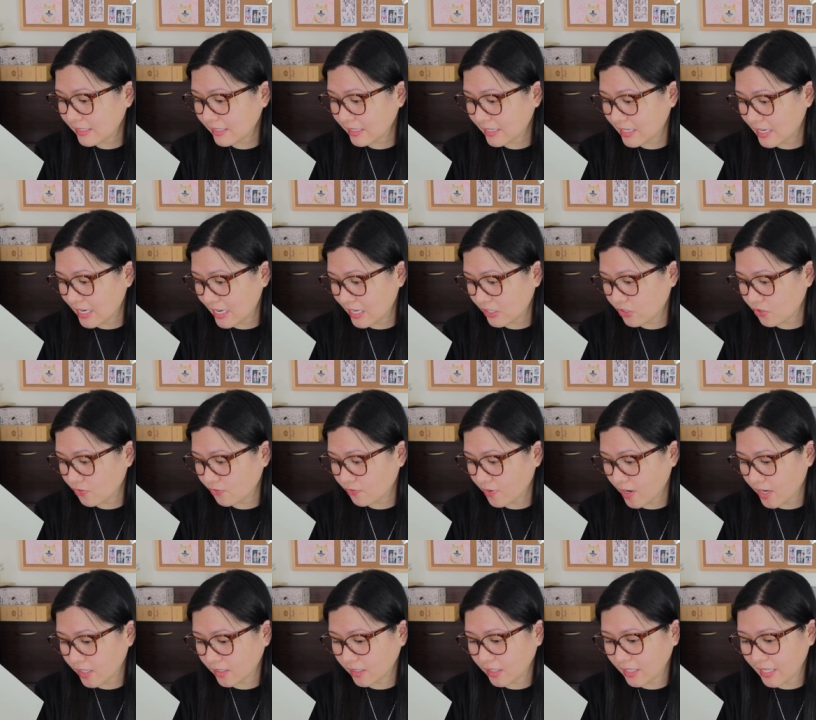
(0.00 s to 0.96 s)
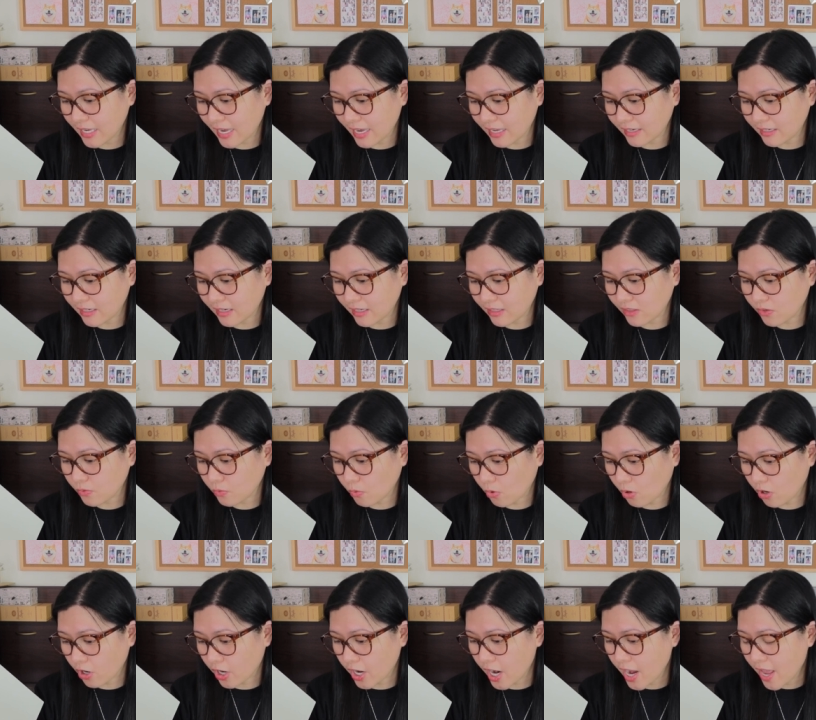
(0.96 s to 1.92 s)
is the key to finally ending the
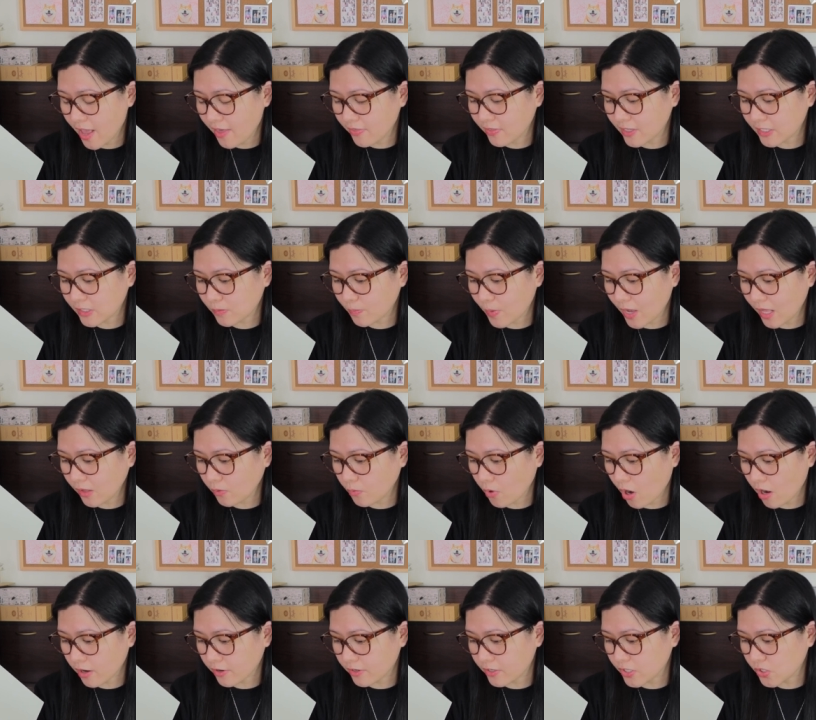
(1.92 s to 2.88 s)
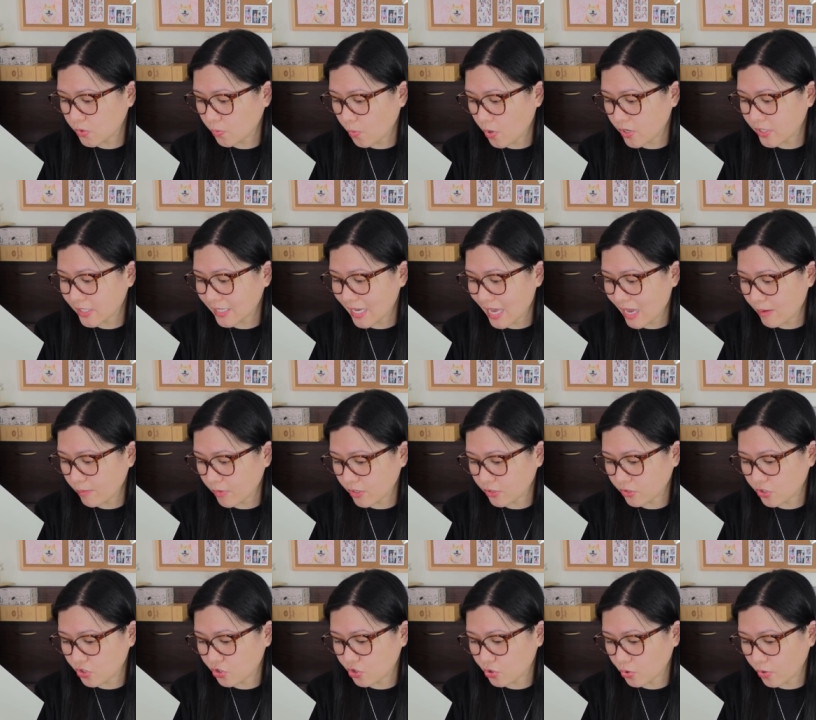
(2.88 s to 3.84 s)
war, the Spellwalkers want
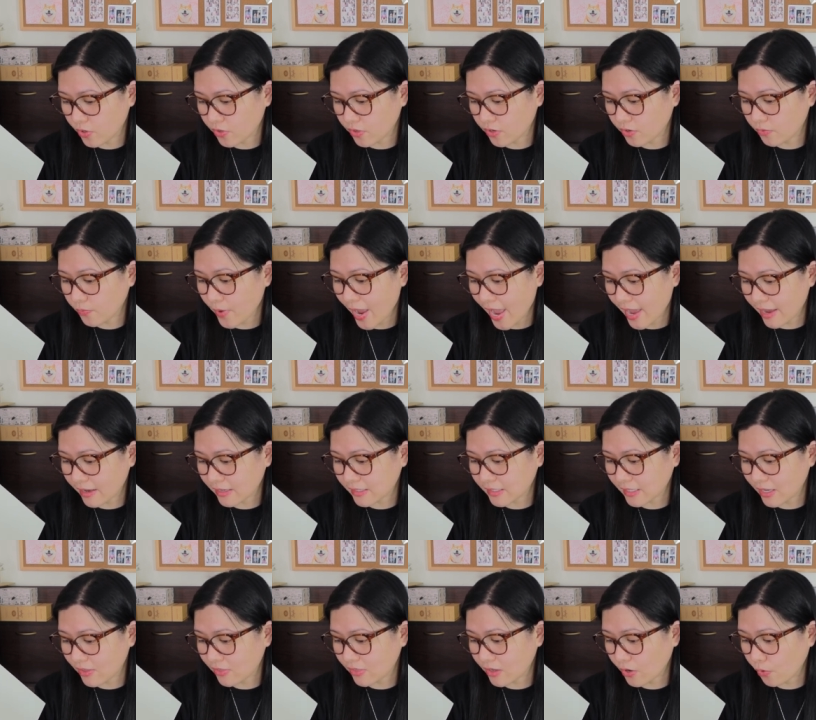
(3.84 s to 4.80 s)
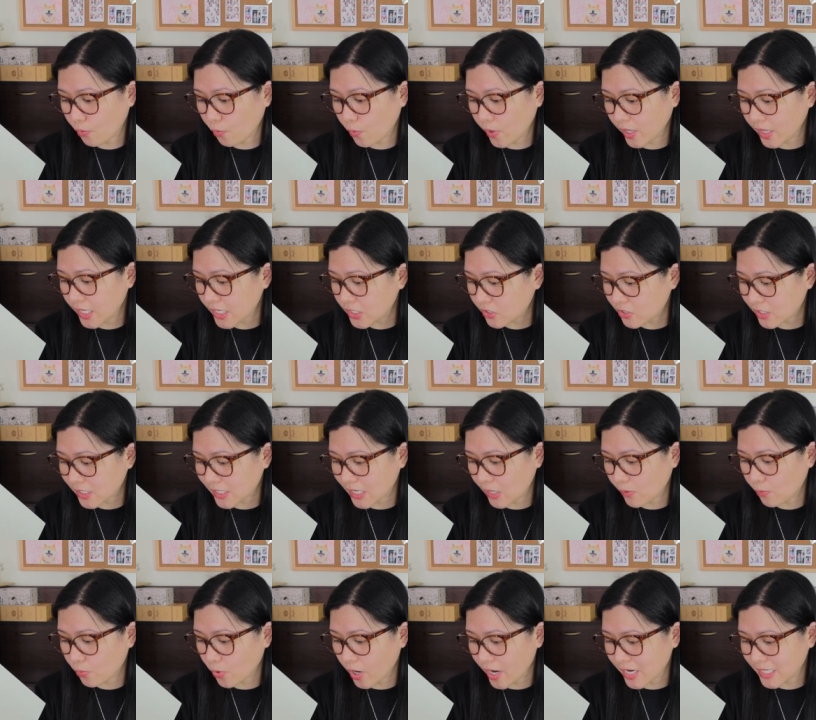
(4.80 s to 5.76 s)
Emil to join their ranks and they're willing to
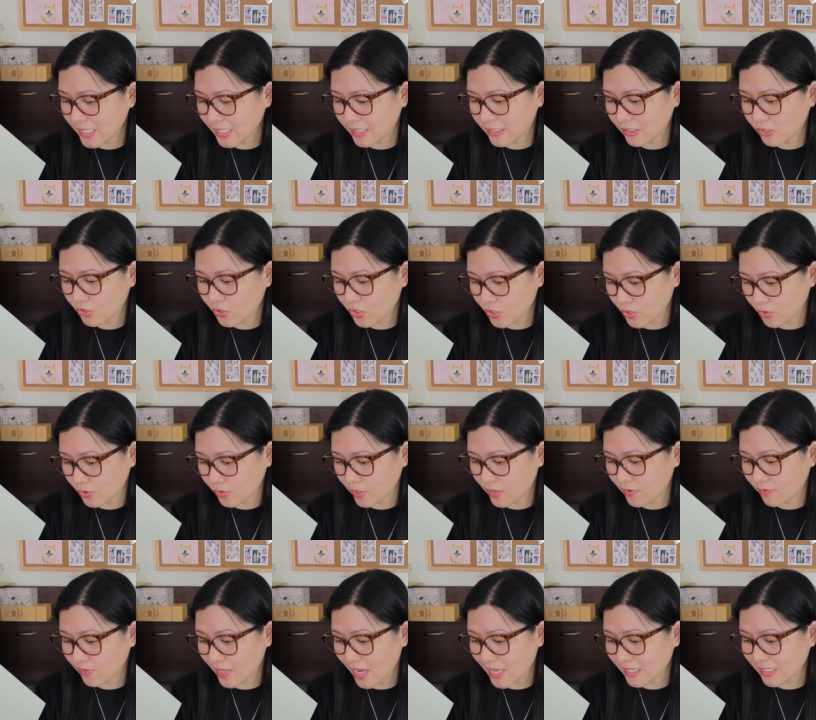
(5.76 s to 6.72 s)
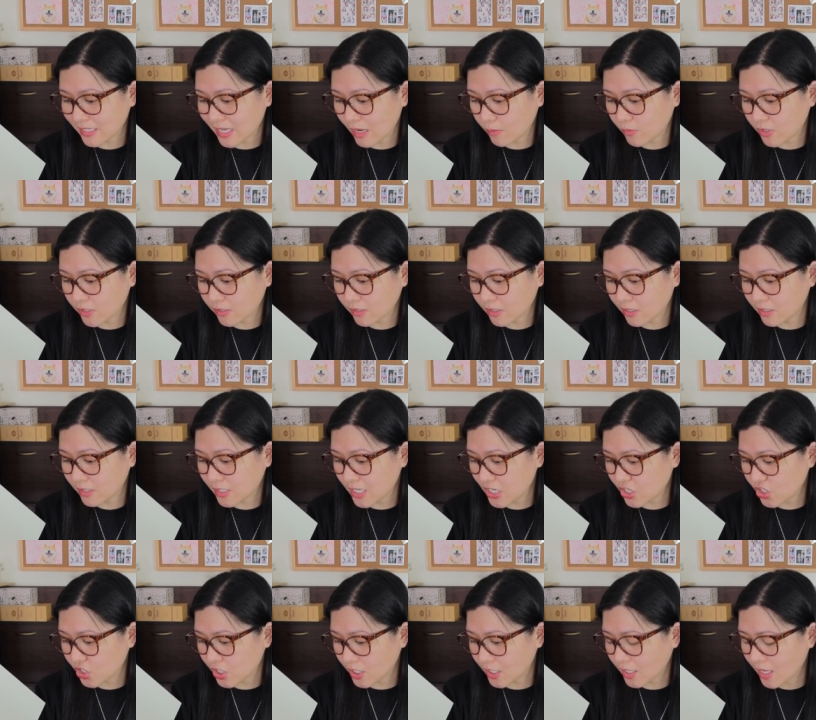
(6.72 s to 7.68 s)
take Brighton too if that's Emil's
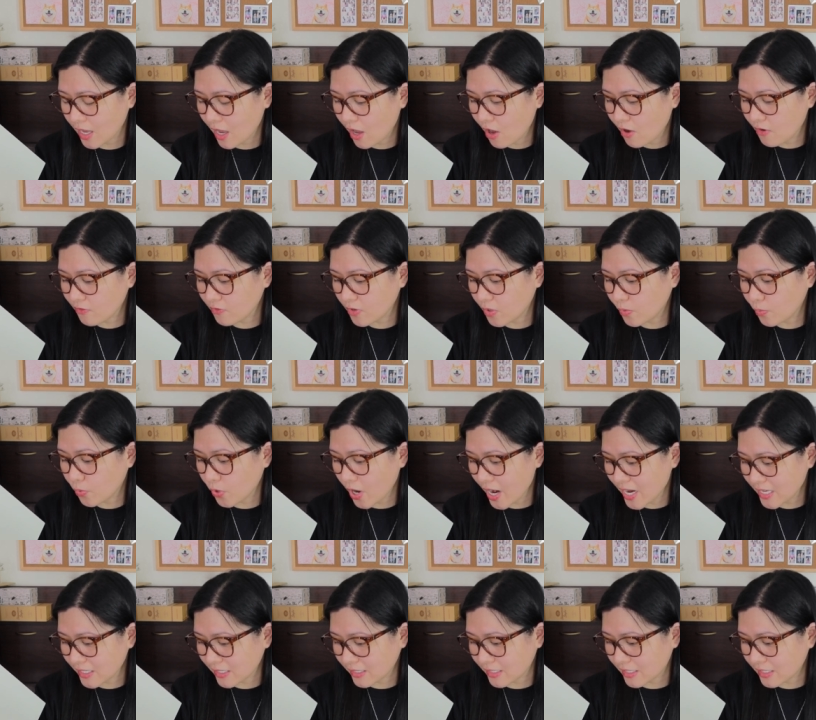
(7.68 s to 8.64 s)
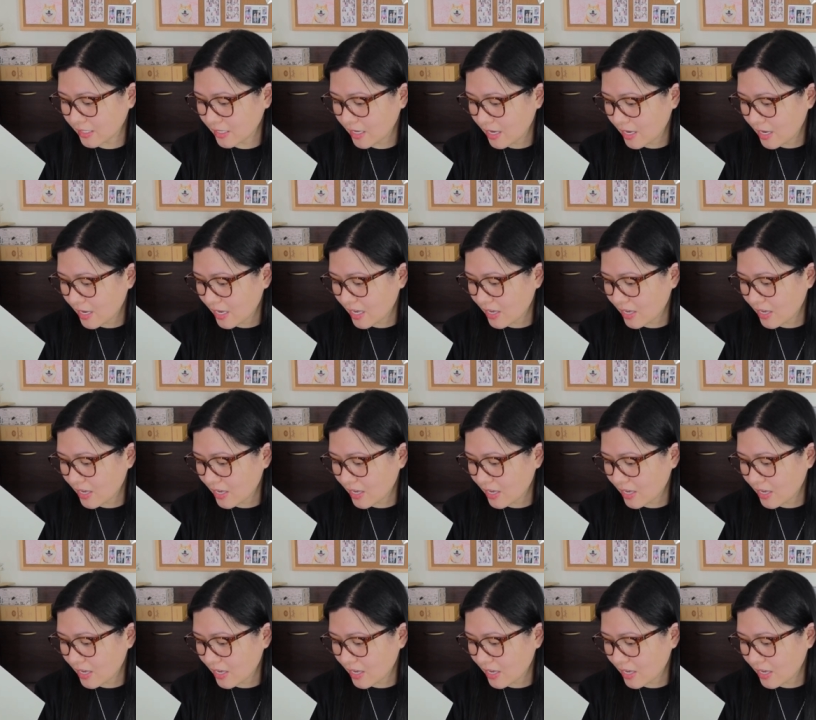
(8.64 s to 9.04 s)
condition. For Brighton,